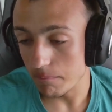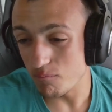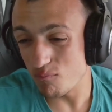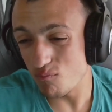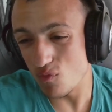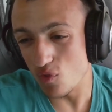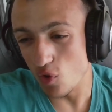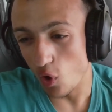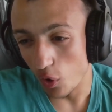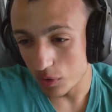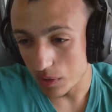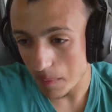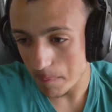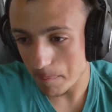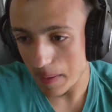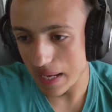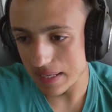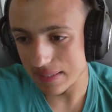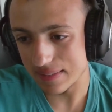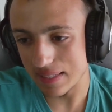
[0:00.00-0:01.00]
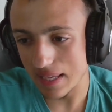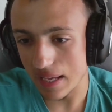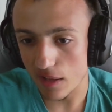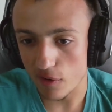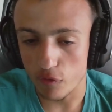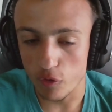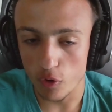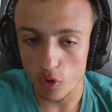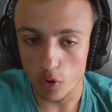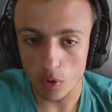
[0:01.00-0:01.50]
Not the best there
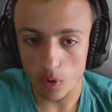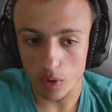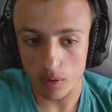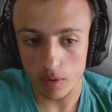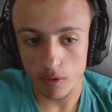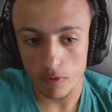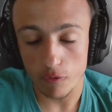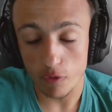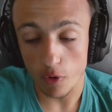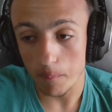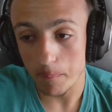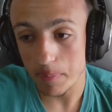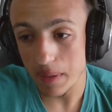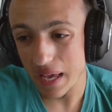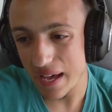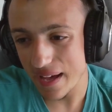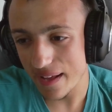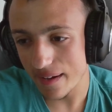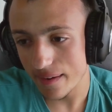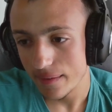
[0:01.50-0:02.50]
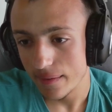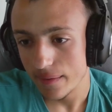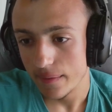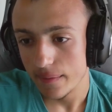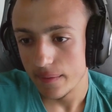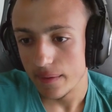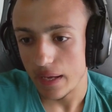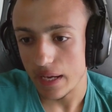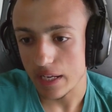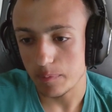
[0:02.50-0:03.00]
from Pierre.
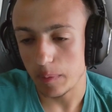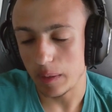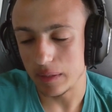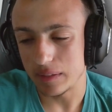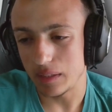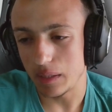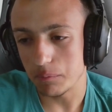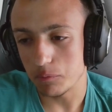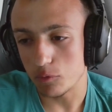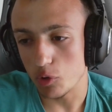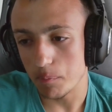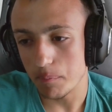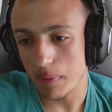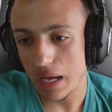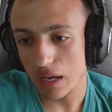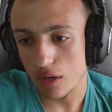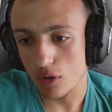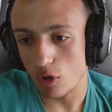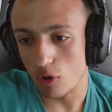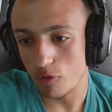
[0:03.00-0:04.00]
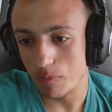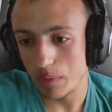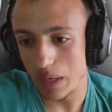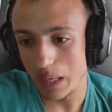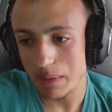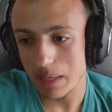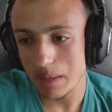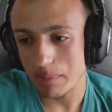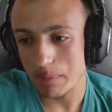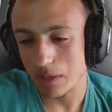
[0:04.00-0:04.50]
I expected him to back off
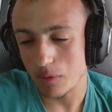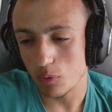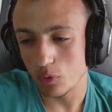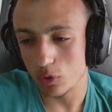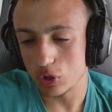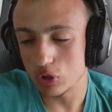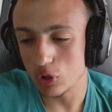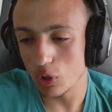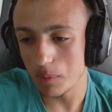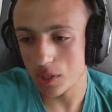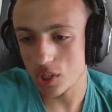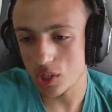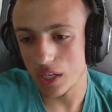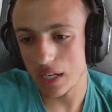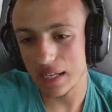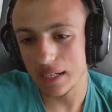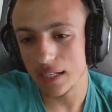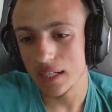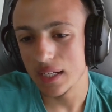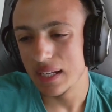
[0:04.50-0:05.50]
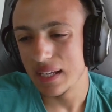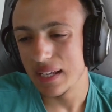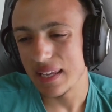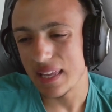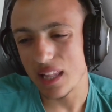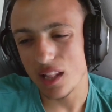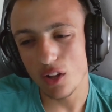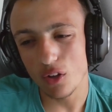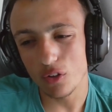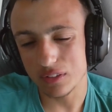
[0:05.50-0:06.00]
maybe, but he was so much ahead.
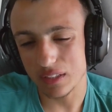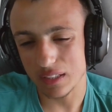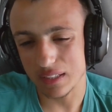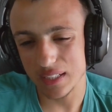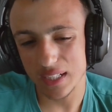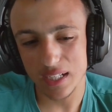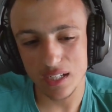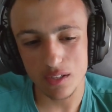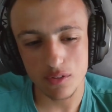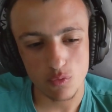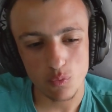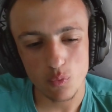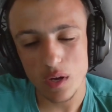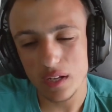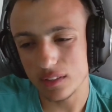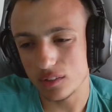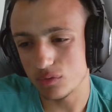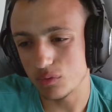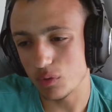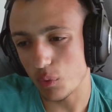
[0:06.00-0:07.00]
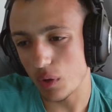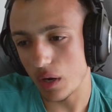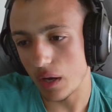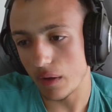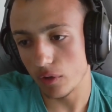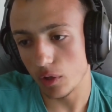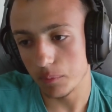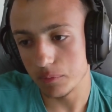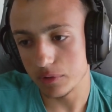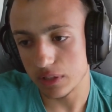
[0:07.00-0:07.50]
He lost the car, went into the
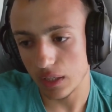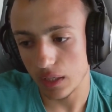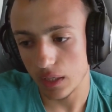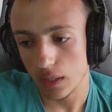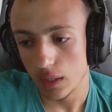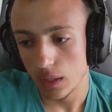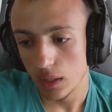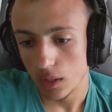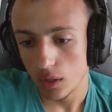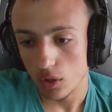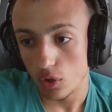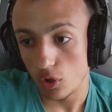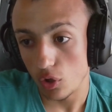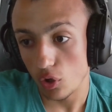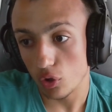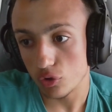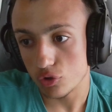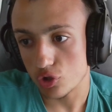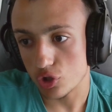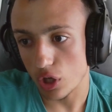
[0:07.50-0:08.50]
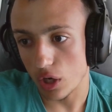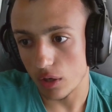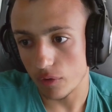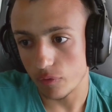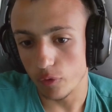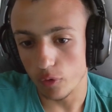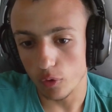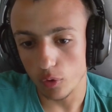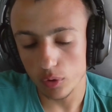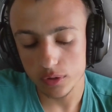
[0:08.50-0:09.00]
gravel, obviously. Not Charles'
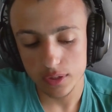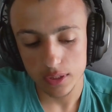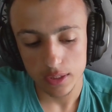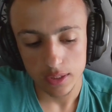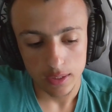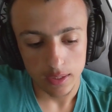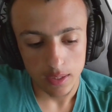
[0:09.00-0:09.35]
fault.